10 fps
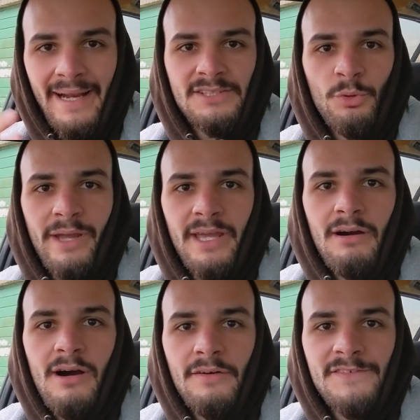back to it
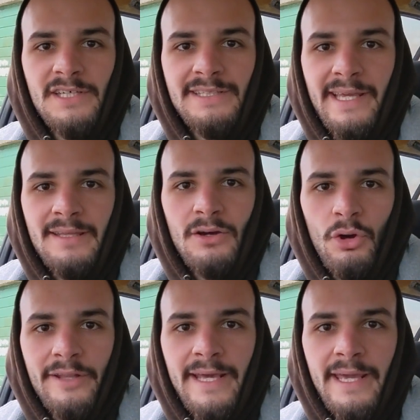after taking a
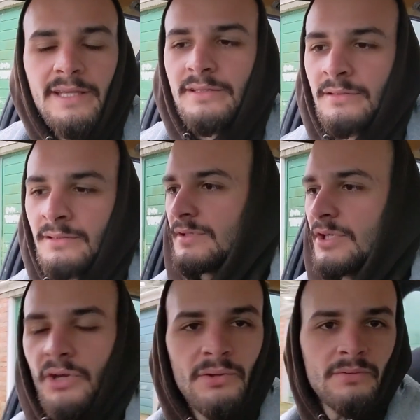holiday, and
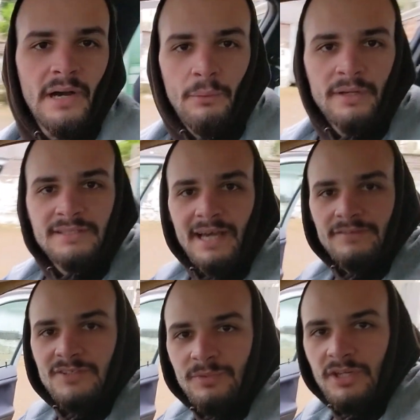you know, I wanted to
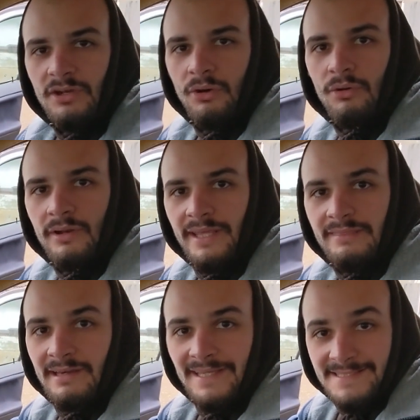have some good old
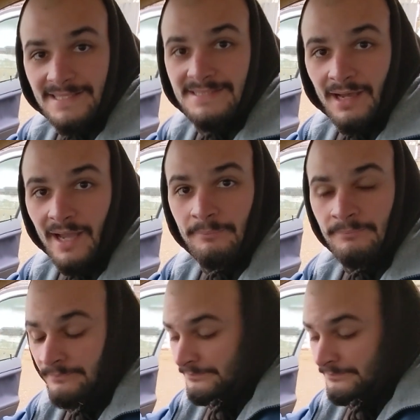E36 time,